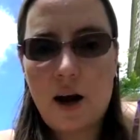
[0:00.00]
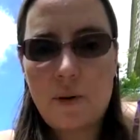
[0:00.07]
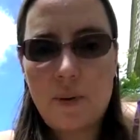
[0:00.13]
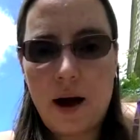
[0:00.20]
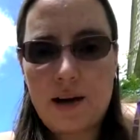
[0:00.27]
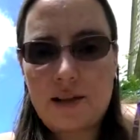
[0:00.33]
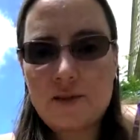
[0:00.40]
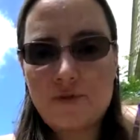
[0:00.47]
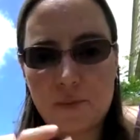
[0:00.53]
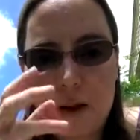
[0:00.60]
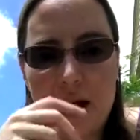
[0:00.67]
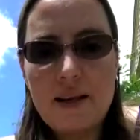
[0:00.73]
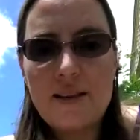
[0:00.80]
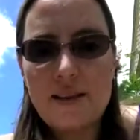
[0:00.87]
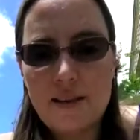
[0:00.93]
our bodies from
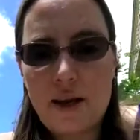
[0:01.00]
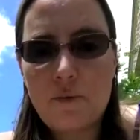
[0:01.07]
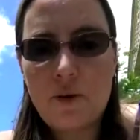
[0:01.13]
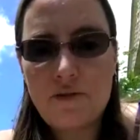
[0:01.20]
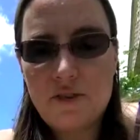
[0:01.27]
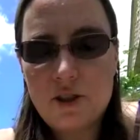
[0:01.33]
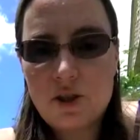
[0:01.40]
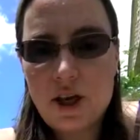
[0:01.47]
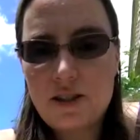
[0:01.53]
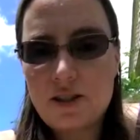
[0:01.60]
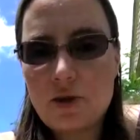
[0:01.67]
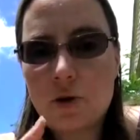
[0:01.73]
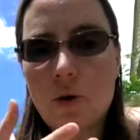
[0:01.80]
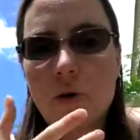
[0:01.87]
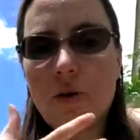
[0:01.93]
anything that we've
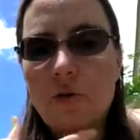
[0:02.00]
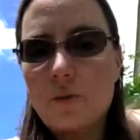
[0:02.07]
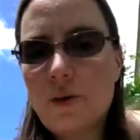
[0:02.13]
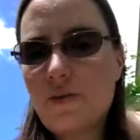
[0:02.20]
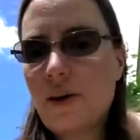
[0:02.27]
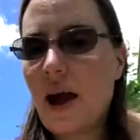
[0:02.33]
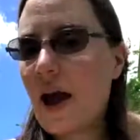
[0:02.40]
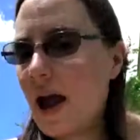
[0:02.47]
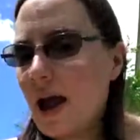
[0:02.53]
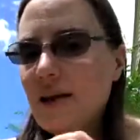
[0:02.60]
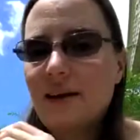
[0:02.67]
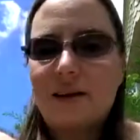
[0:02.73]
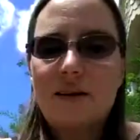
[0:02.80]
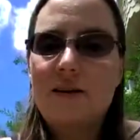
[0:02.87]
ingested or we've had,